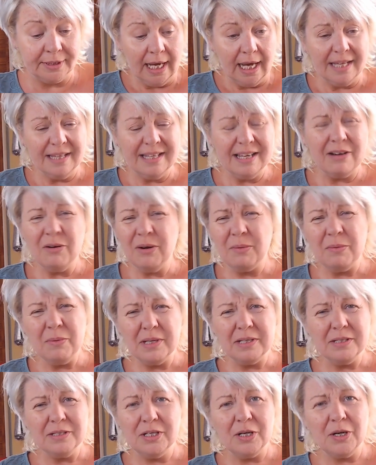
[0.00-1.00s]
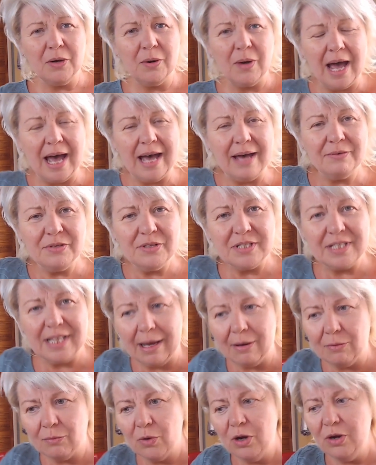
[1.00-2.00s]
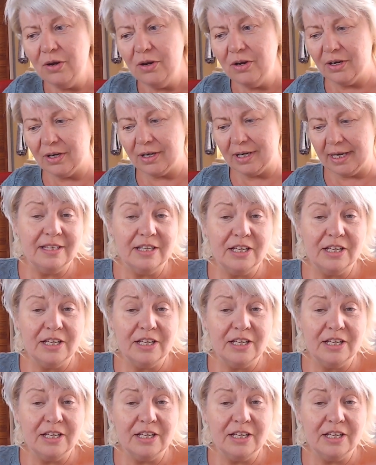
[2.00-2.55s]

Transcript: And they're going, well, how does that work?